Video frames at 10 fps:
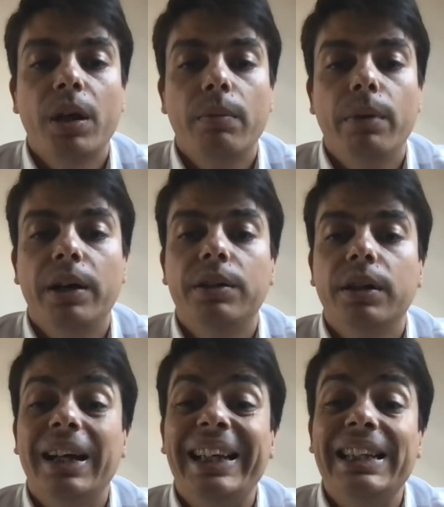But
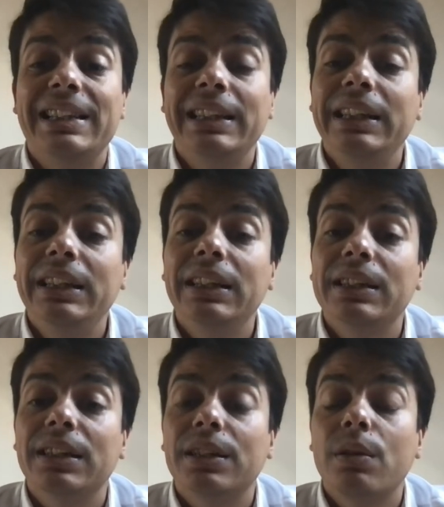I think
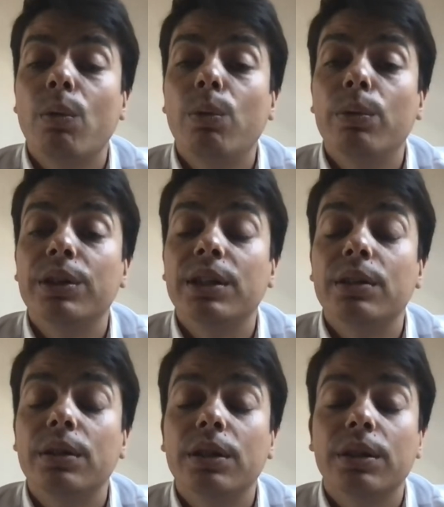that
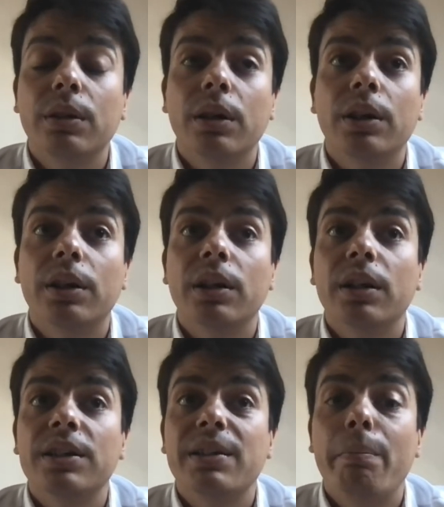
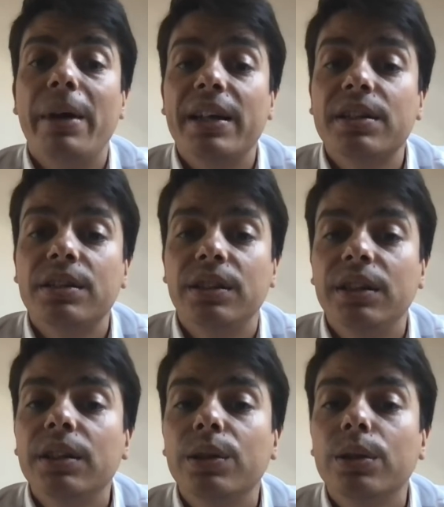the best
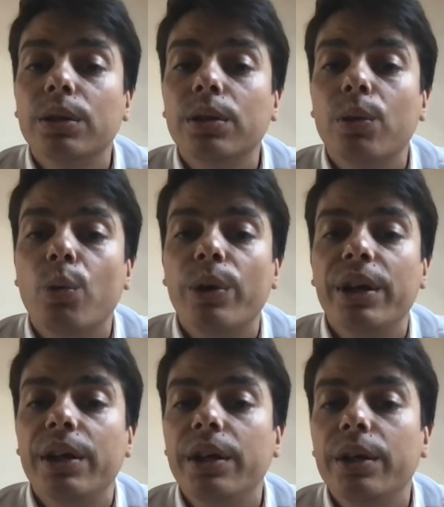thing
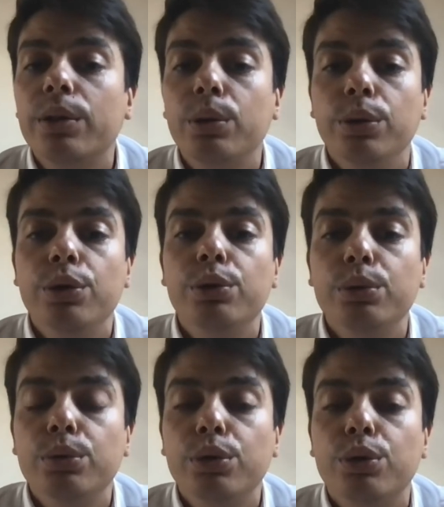we could
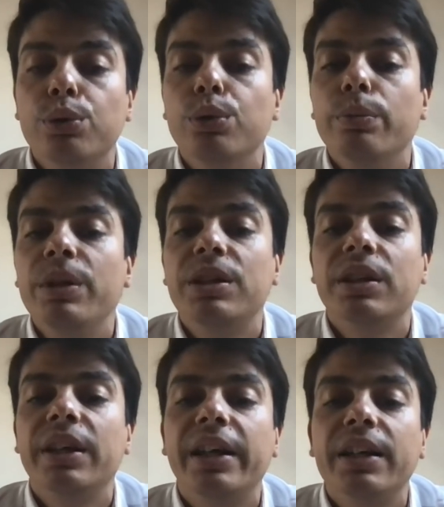do to
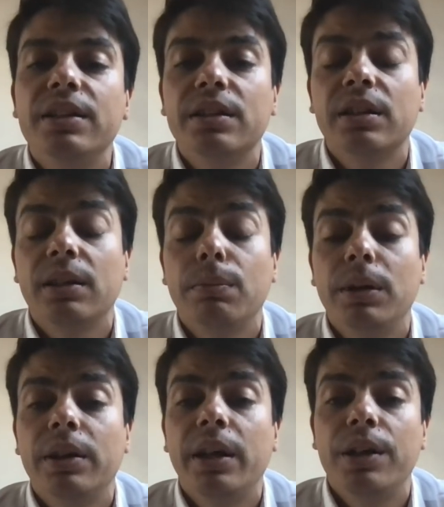mitigate this
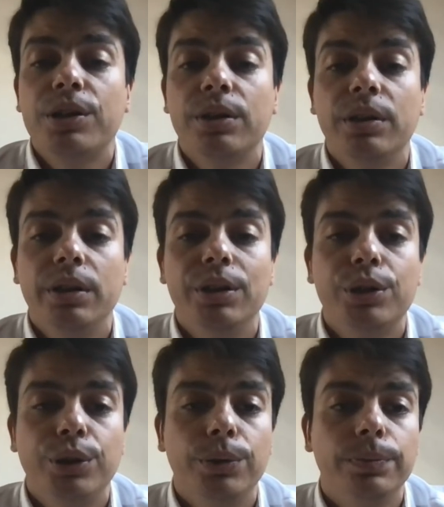complication issue.